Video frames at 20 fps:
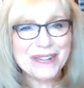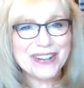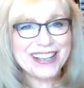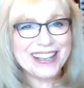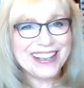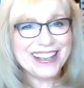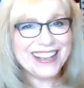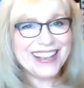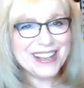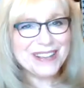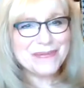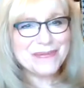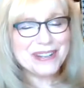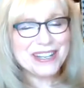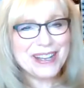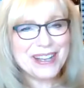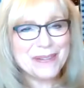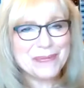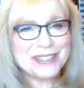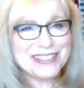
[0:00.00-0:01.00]
Okay, I'd
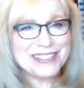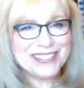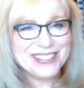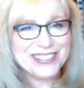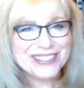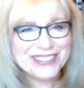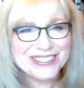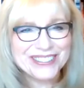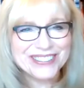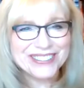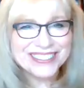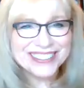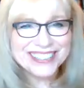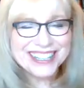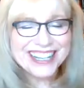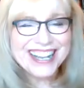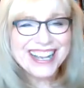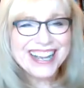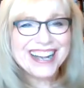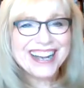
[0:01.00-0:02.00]
be happy to.
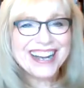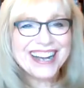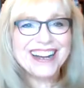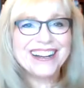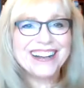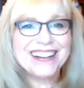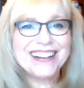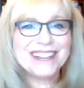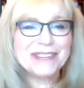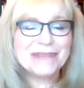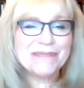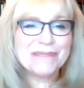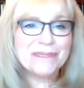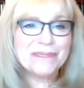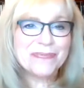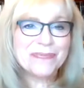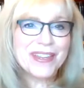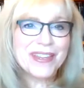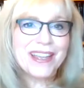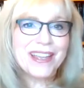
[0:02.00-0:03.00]

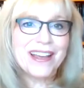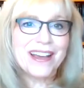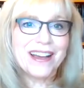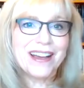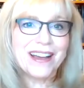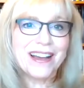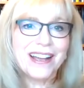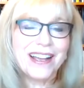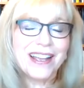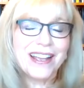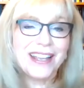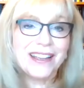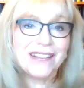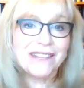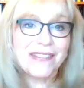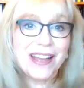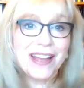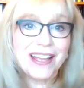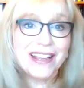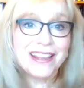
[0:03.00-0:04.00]
I
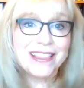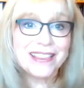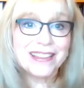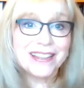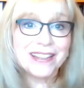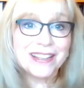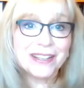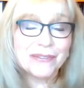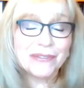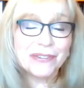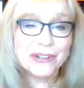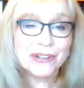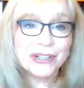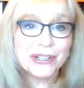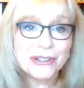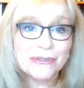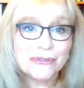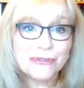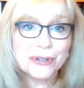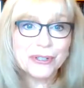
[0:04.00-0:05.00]
have had the
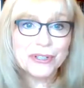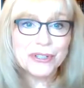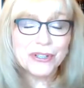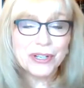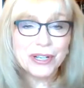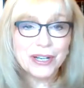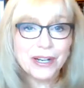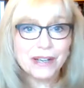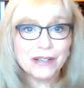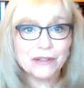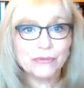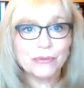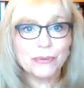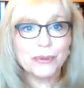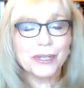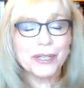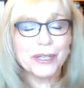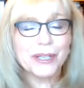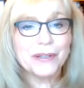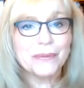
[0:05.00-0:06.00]
very good fortune of
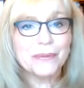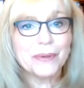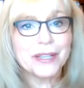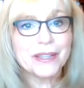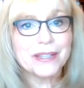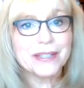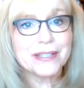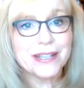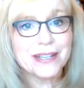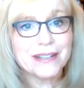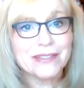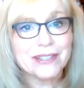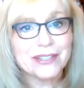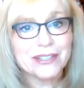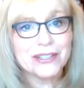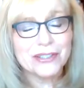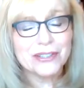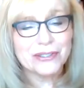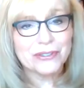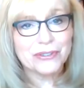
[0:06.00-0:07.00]
working with Save the
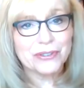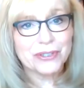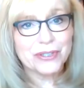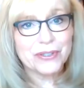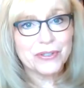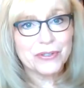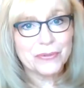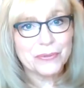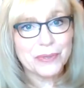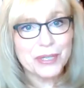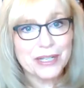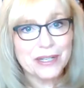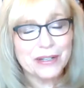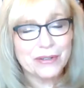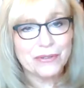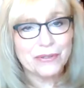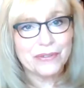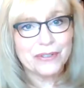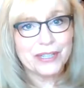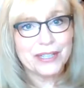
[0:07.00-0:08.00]
Children
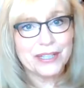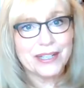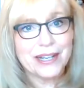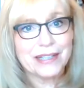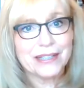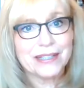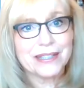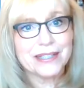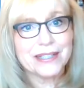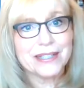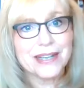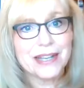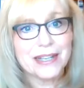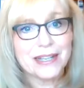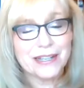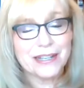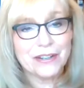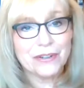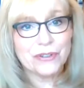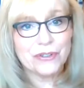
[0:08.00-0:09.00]
Sweden over the last
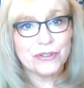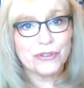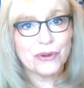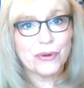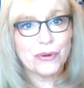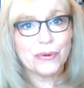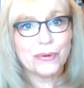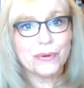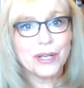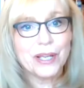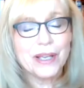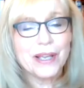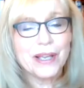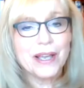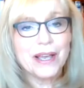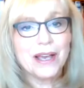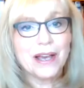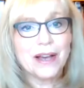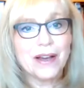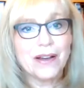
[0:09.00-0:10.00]
decade or so
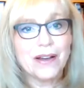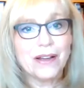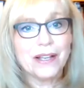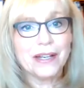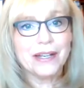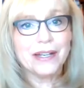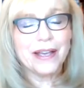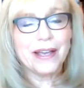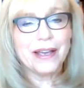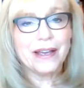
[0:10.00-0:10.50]
on